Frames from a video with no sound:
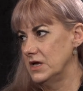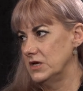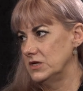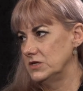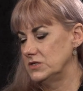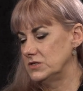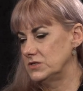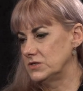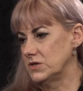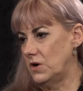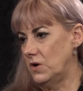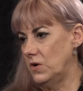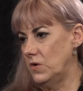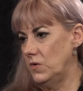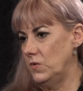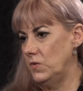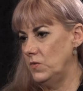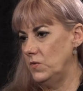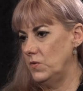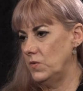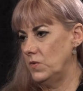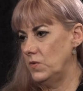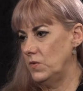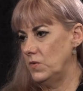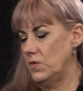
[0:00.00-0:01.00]

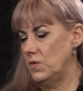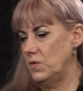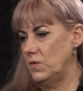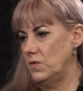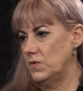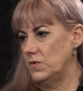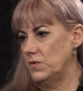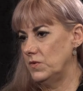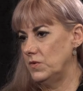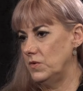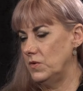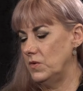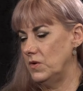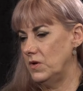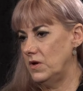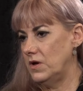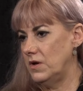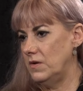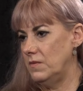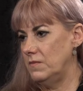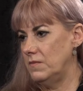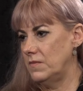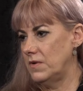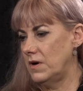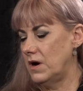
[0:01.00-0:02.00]
So
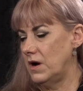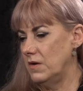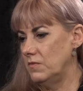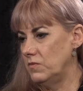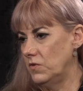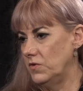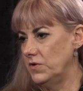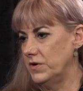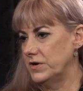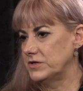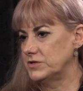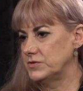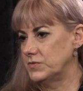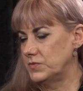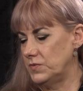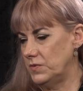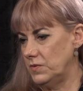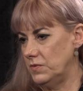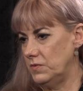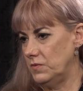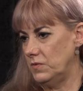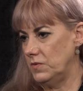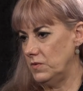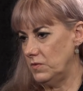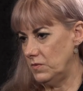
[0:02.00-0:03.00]
um, I worked
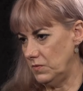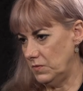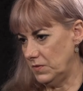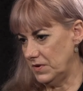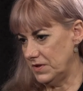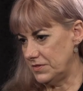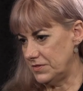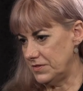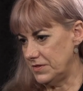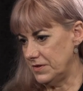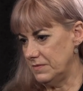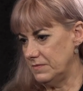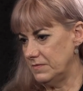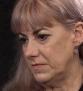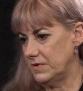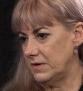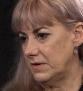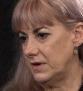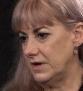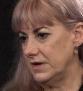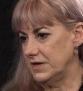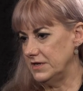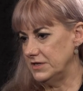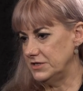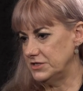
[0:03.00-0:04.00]
with them,
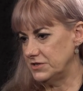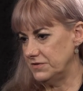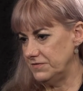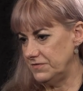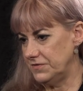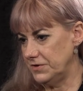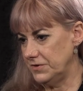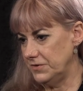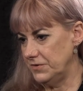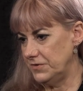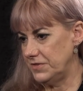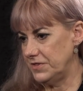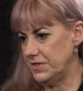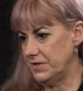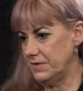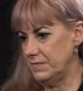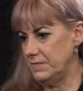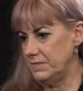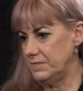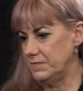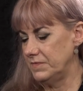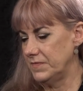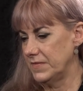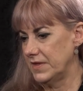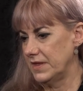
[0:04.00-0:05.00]
I interviewed
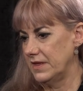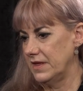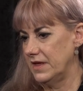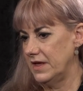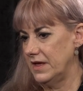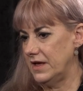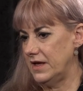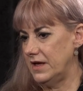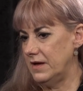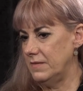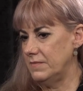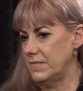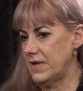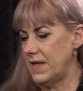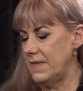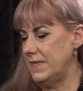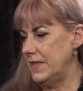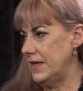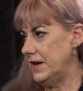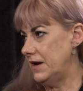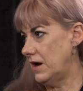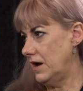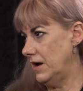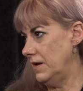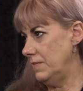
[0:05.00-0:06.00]
them, um, and
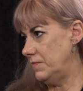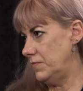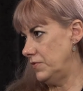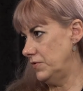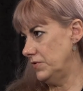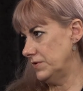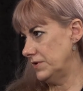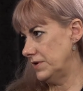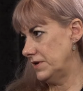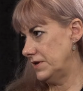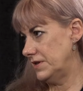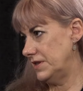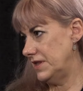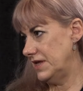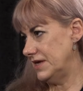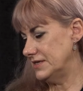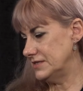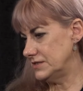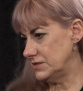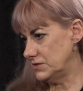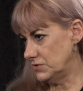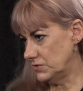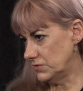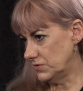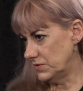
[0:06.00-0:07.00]
then I put their
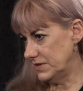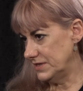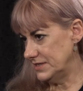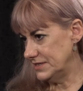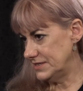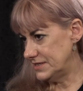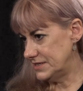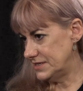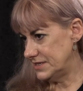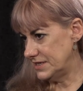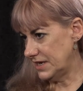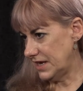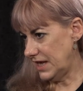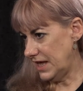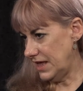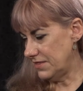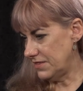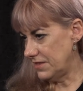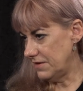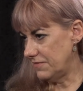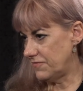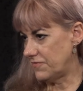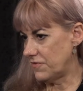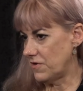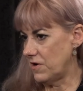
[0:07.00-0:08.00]
stories
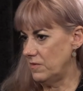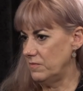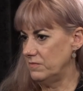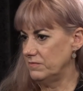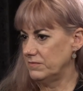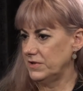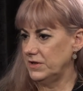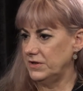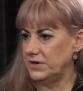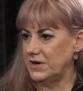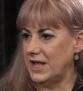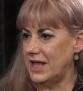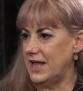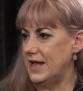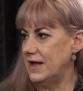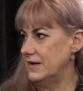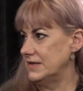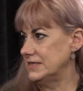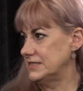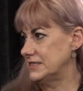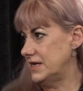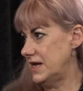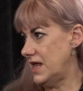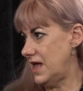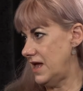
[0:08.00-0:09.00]
together from, you know,
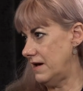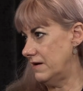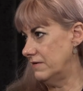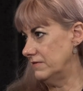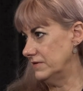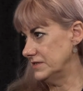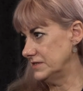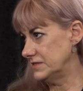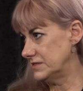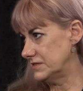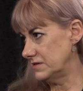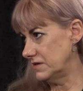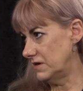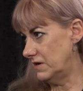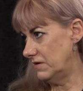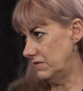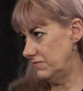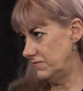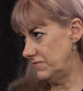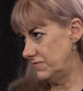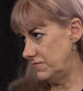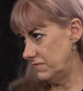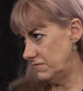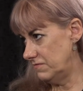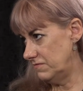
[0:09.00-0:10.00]
hours and hours
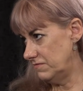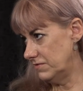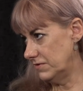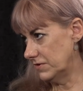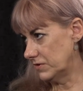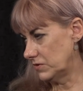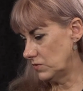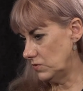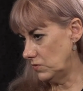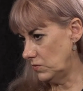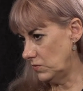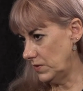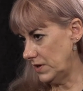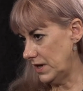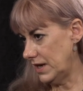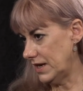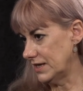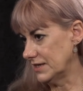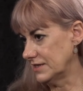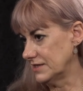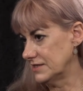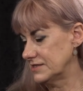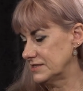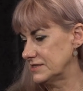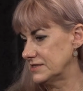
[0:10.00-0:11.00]
of
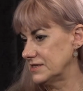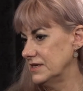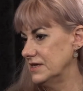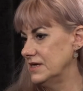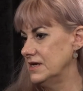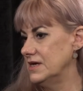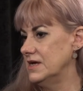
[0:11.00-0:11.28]
recordings.